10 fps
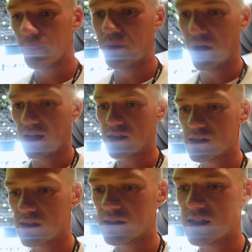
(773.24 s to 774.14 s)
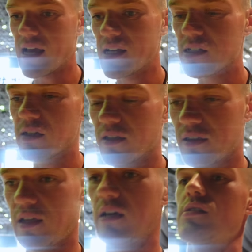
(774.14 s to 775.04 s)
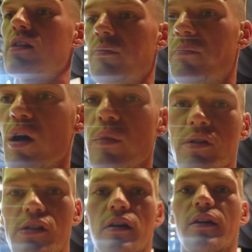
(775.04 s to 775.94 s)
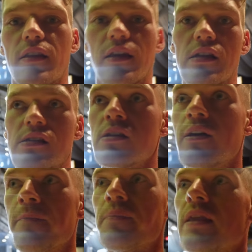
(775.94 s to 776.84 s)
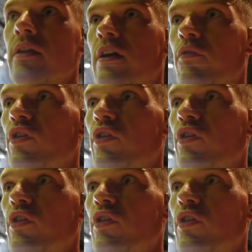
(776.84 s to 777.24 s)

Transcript: But it's days like this and moments like this that